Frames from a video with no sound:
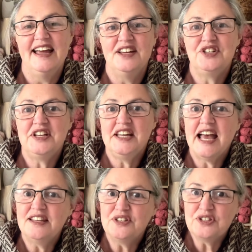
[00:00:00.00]
She
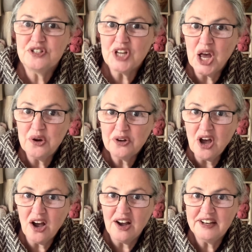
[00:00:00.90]
has so
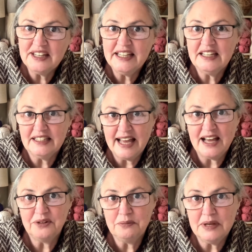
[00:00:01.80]
kindly
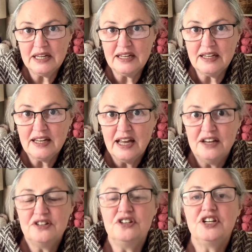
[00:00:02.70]
allowed
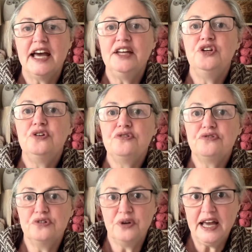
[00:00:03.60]
me to take you
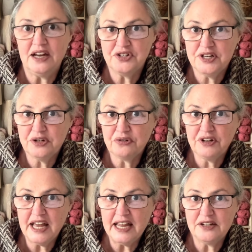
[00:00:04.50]
through how she
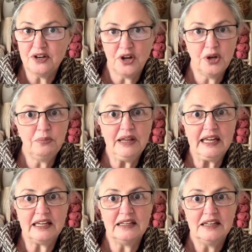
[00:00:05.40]
created her
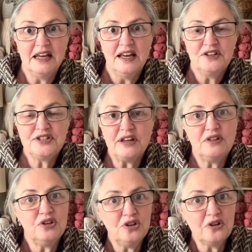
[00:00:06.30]
blanket so
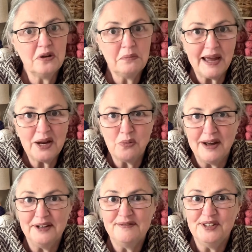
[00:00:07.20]
that you can make
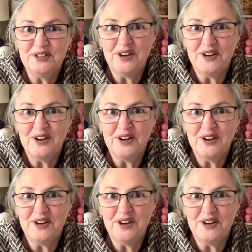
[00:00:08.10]
one of your